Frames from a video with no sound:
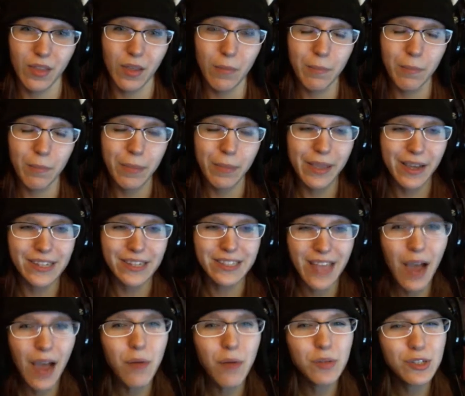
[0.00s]
because
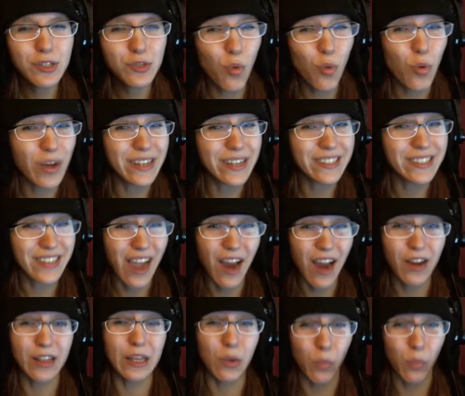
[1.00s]
that was
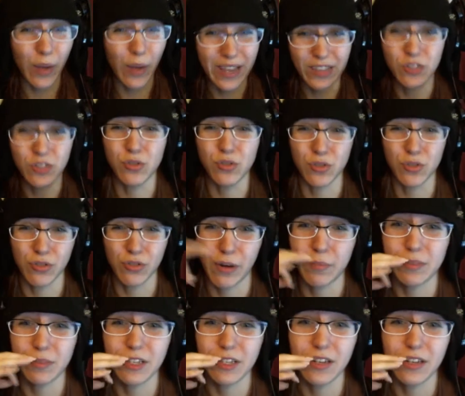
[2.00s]
entirely way too scripted.